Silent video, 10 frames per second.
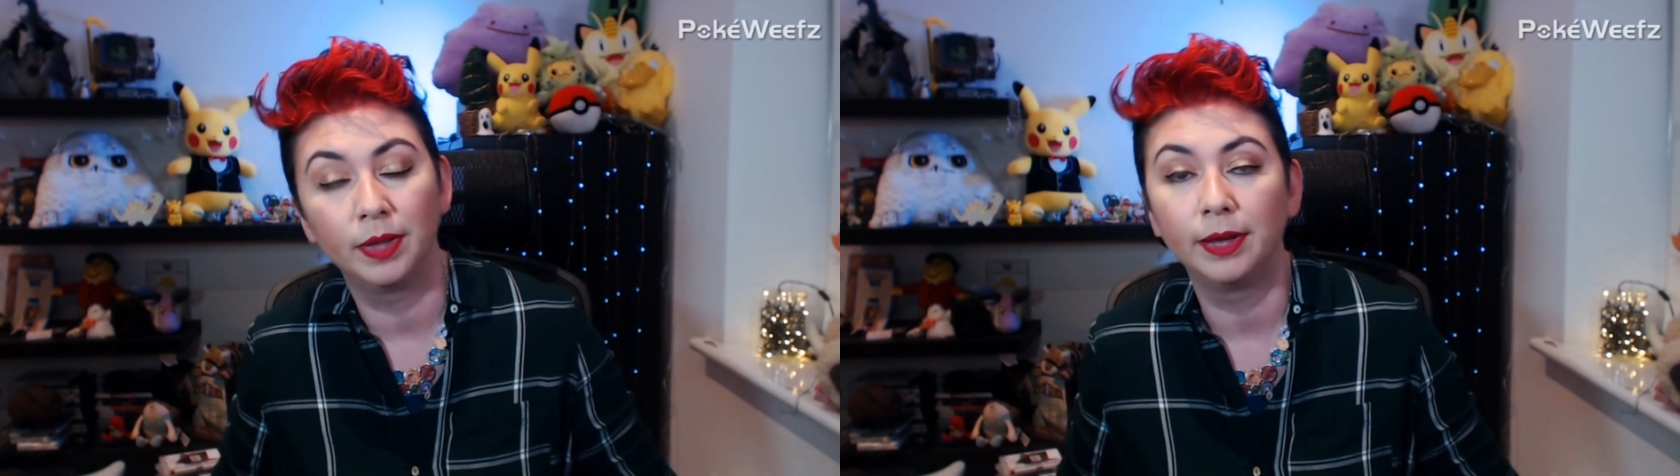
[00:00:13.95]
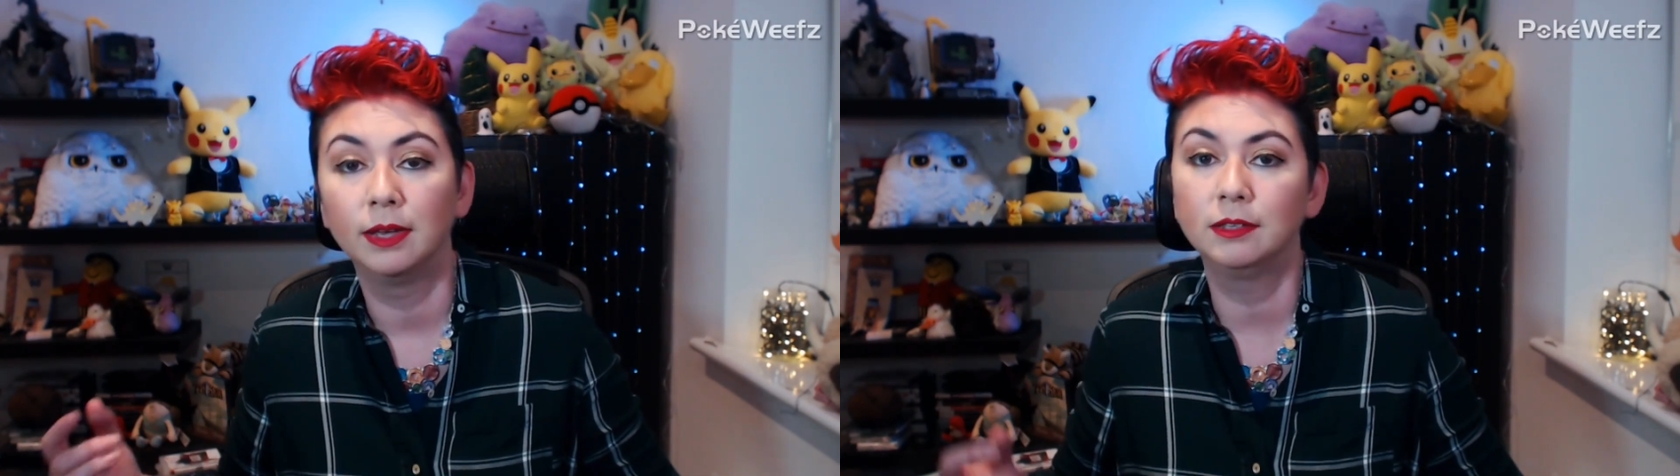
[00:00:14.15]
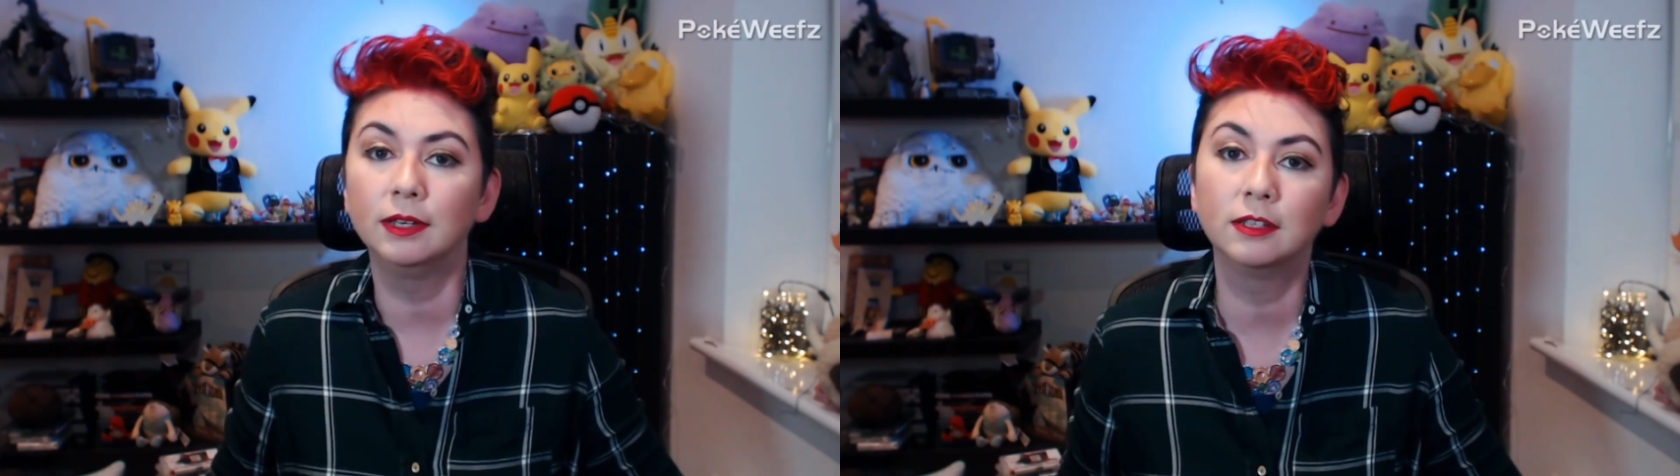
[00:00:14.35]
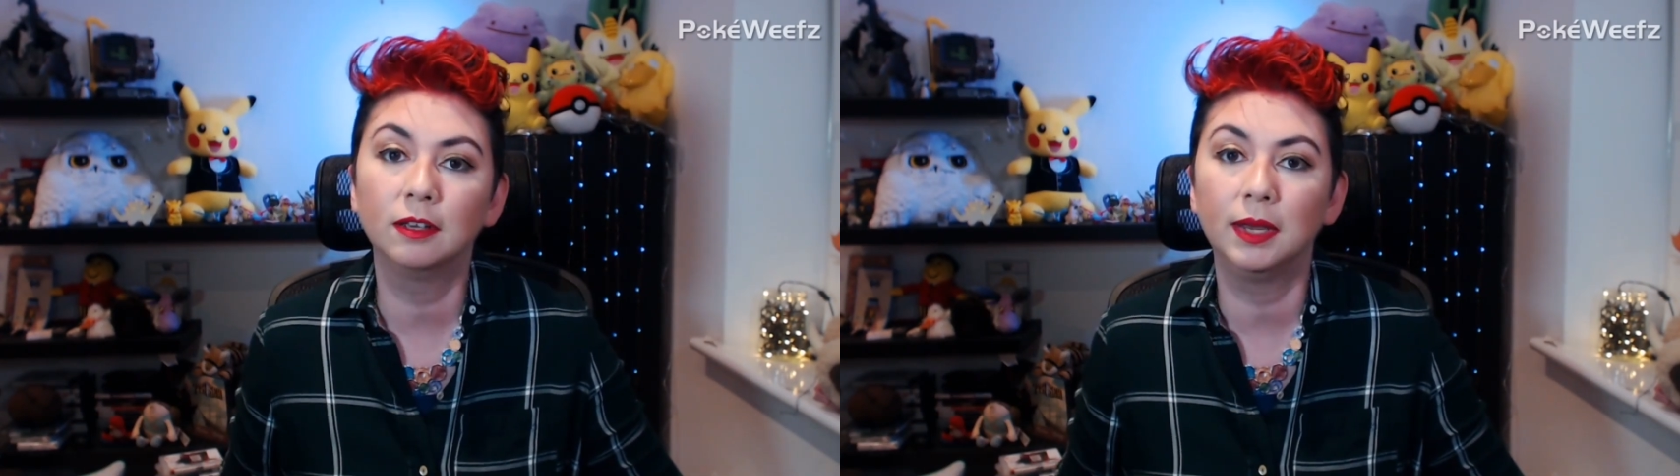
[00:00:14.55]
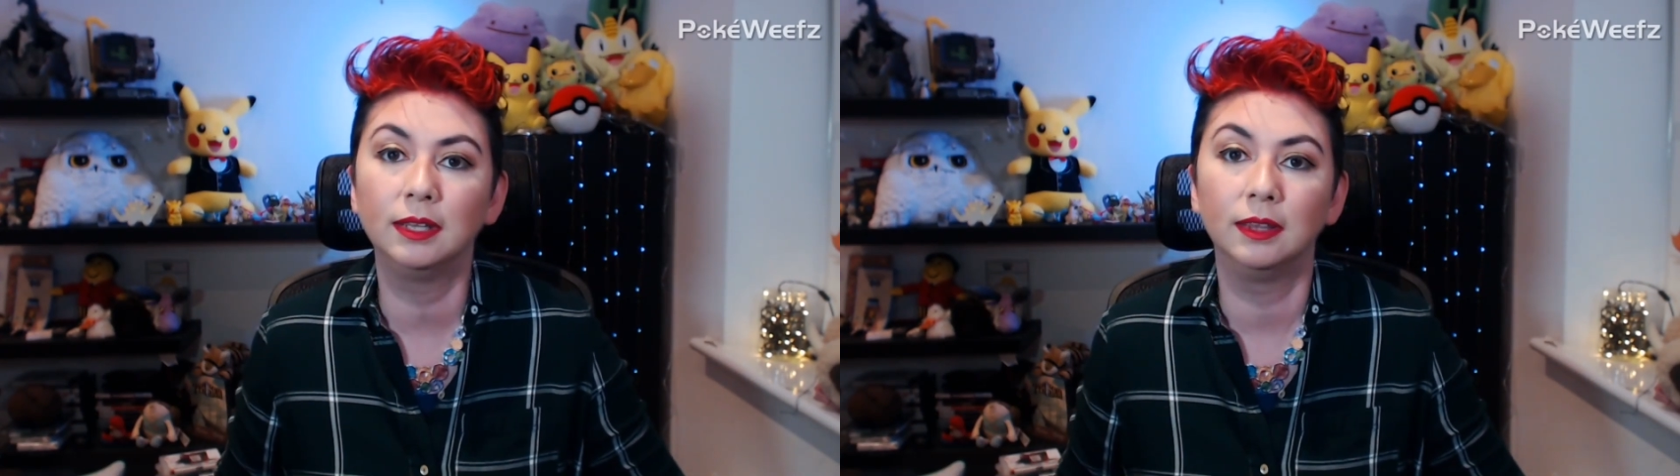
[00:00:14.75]
Since I
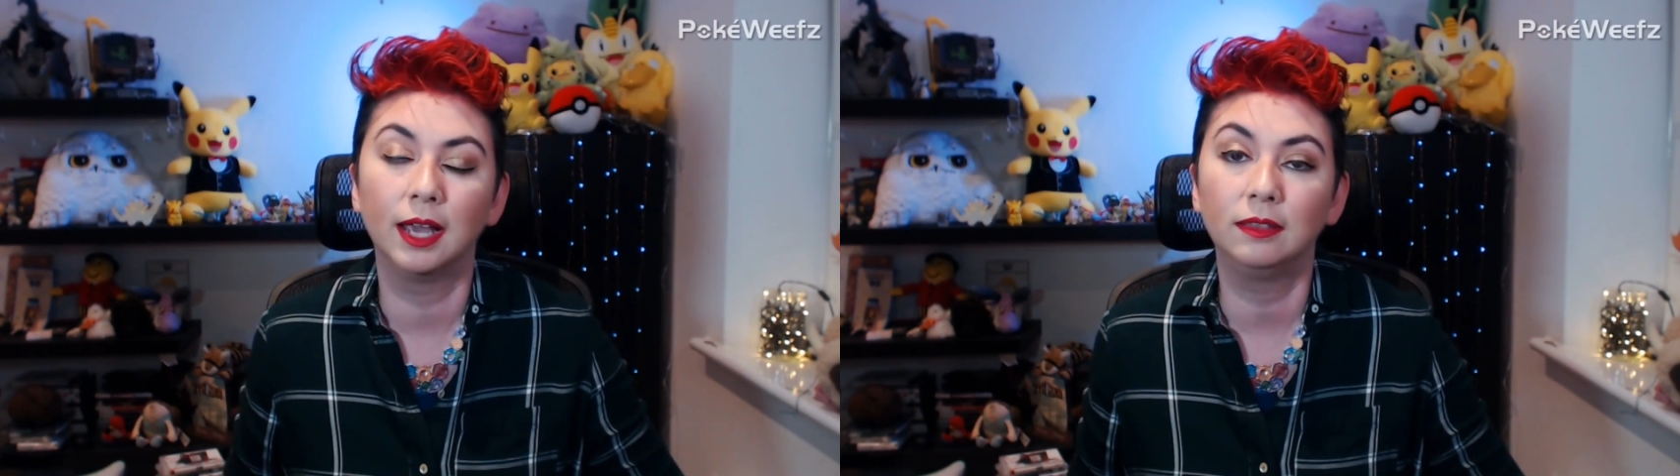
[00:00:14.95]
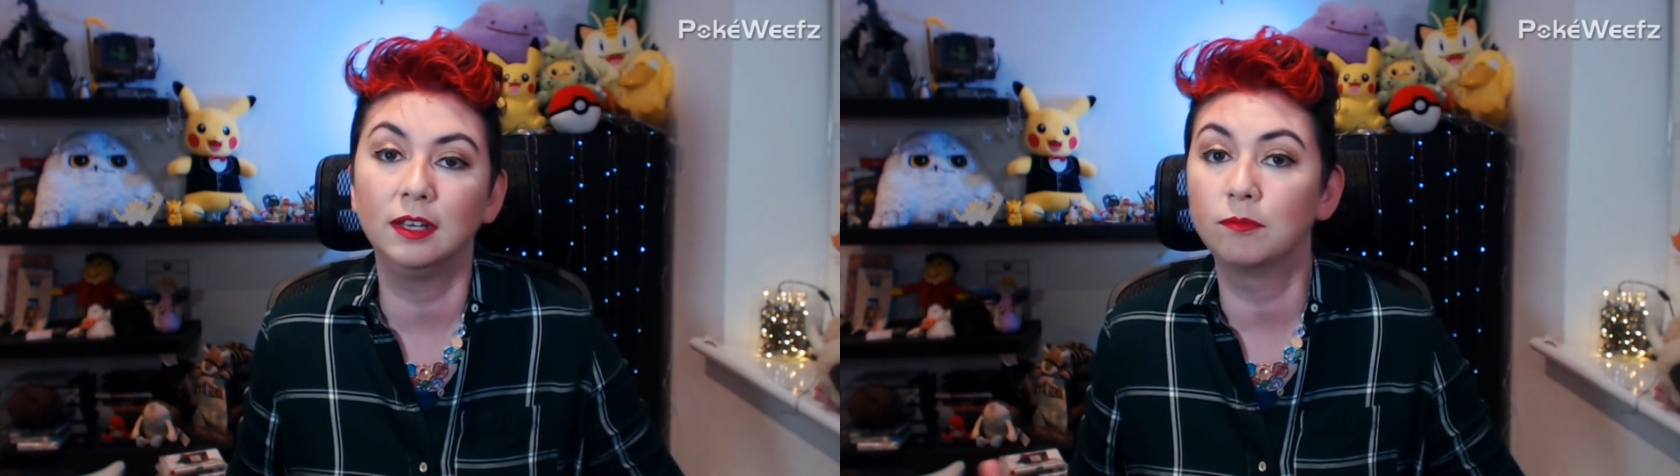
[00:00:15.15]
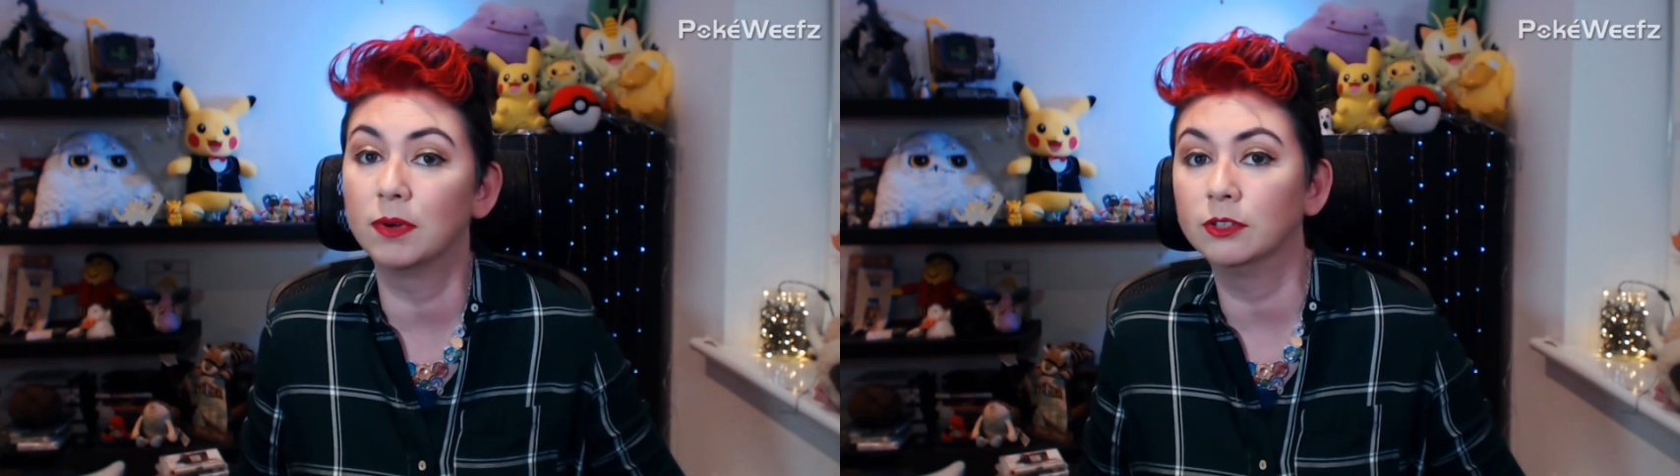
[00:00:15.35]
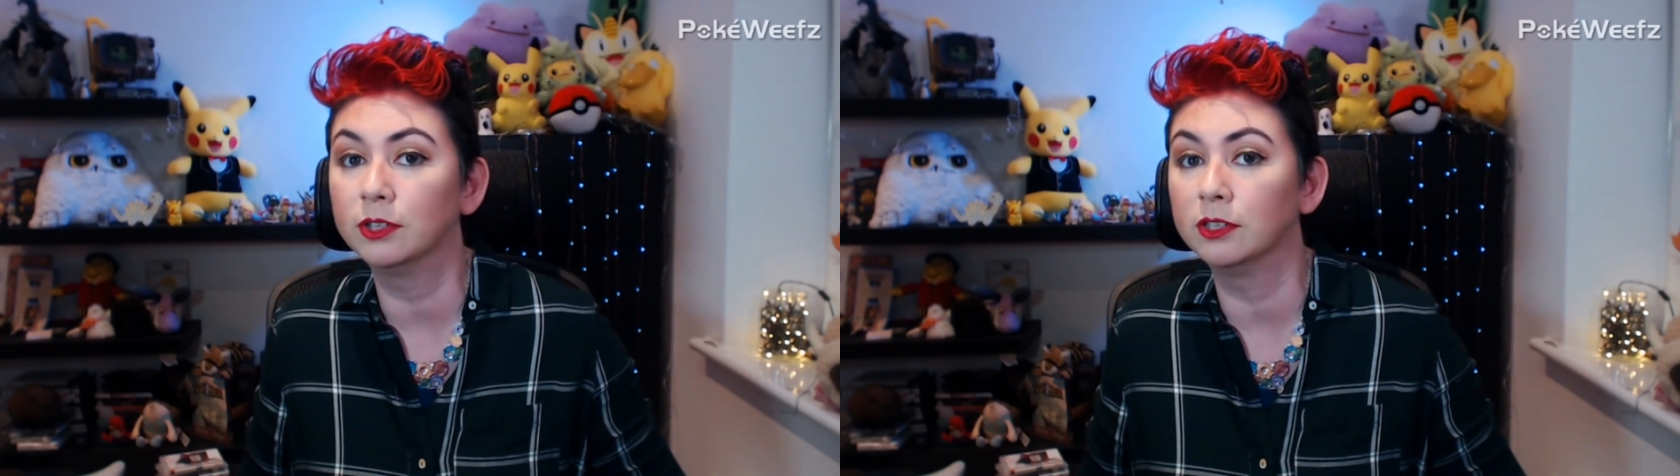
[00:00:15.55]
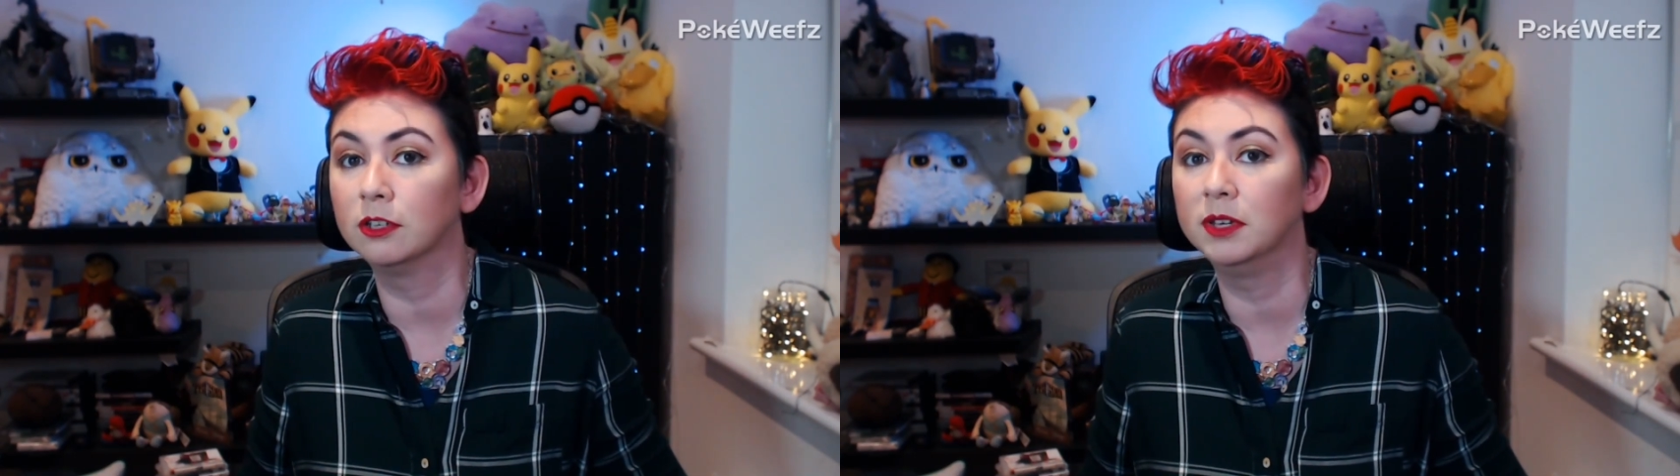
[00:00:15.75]
made that, the appraisal system